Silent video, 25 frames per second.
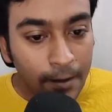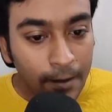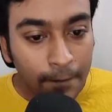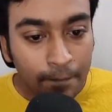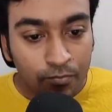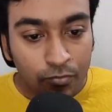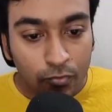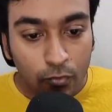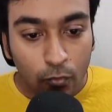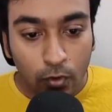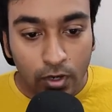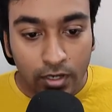
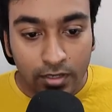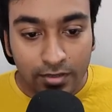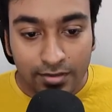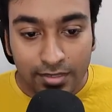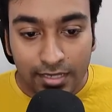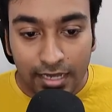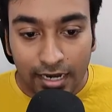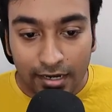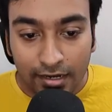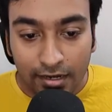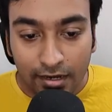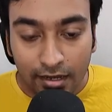Once
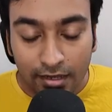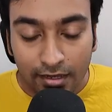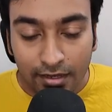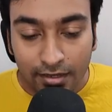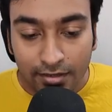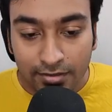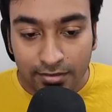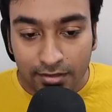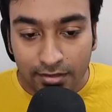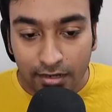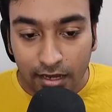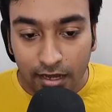that is
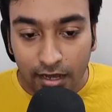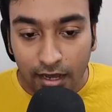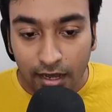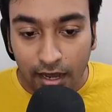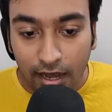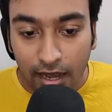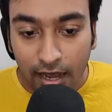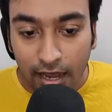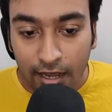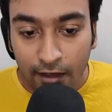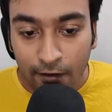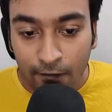uh, I
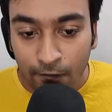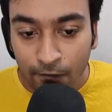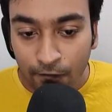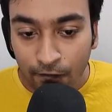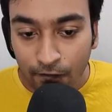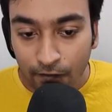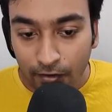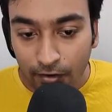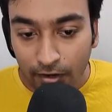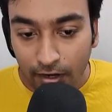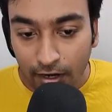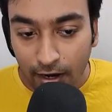have
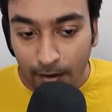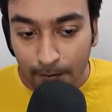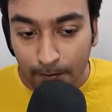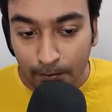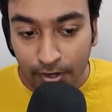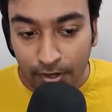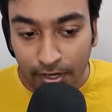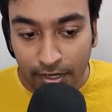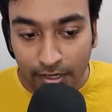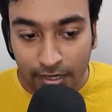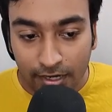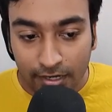
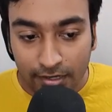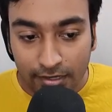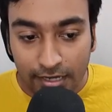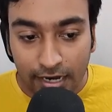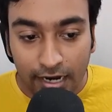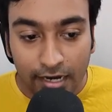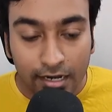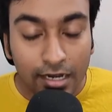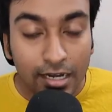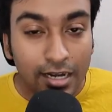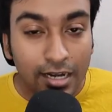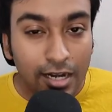completed that,
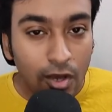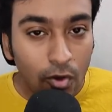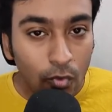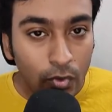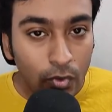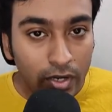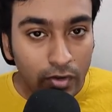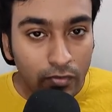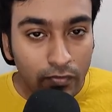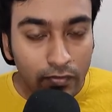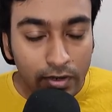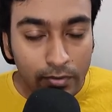now it
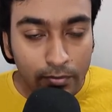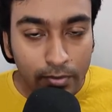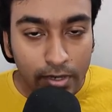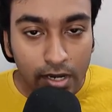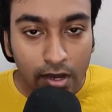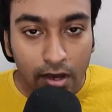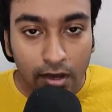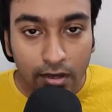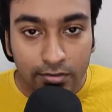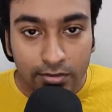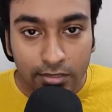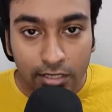will be
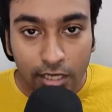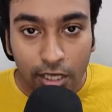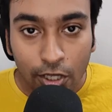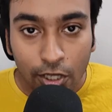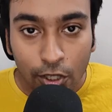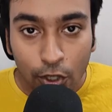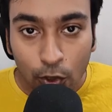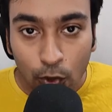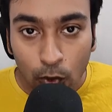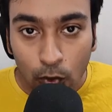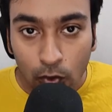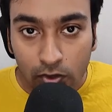asking
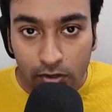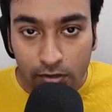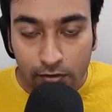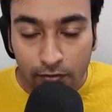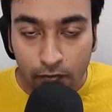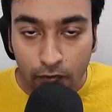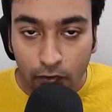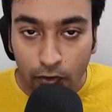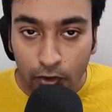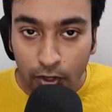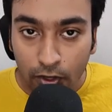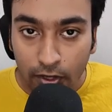goals for
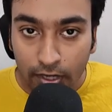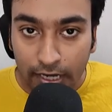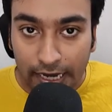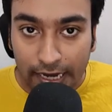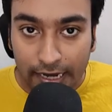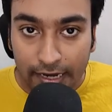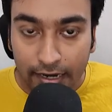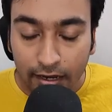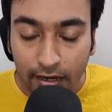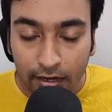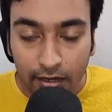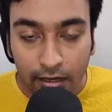your
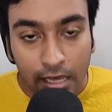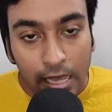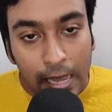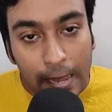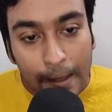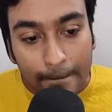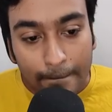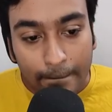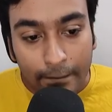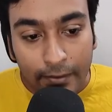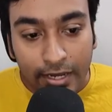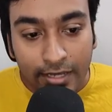AI.
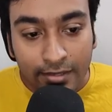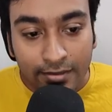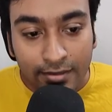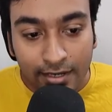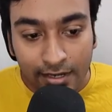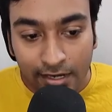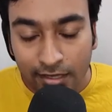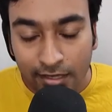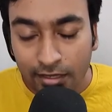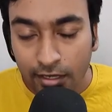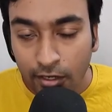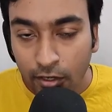Basically,
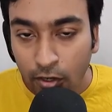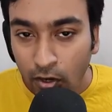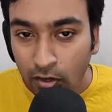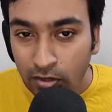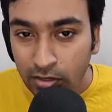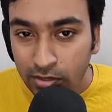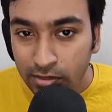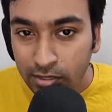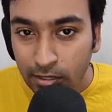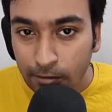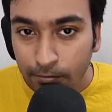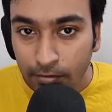the
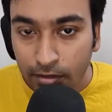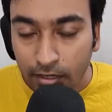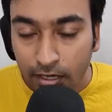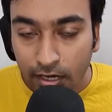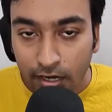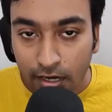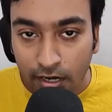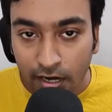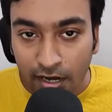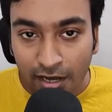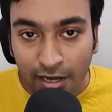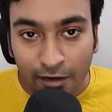concept
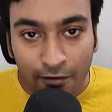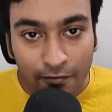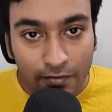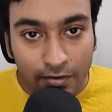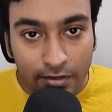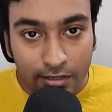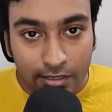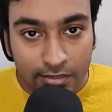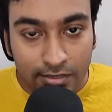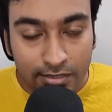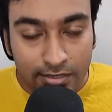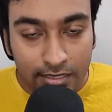currently
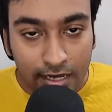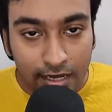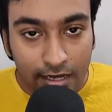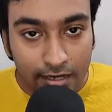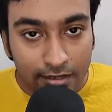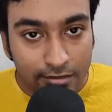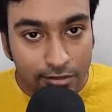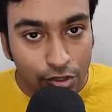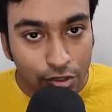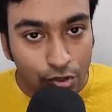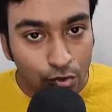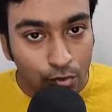works as
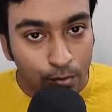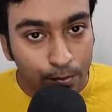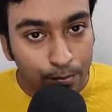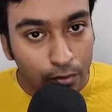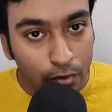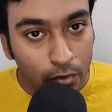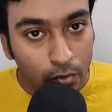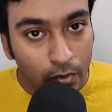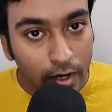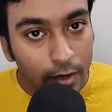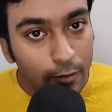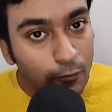you
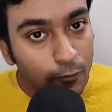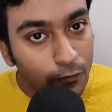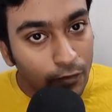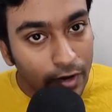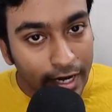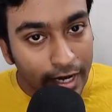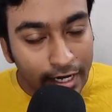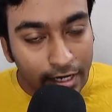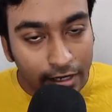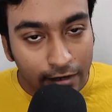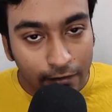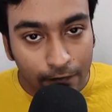provide five
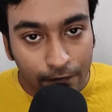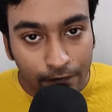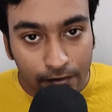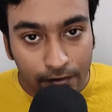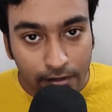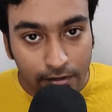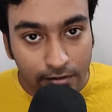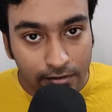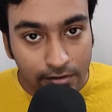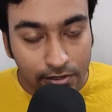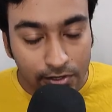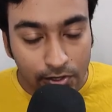
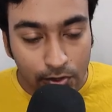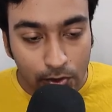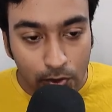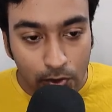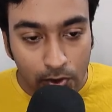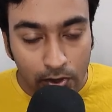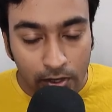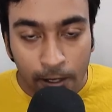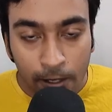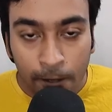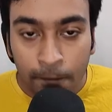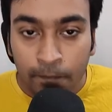different goals
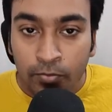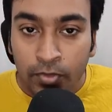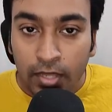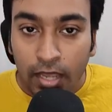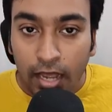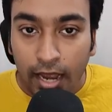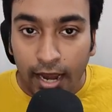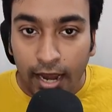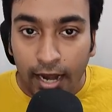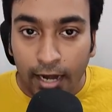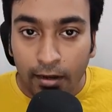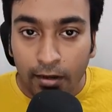
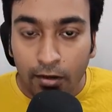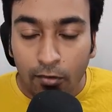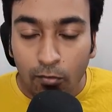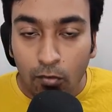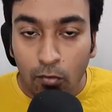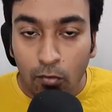and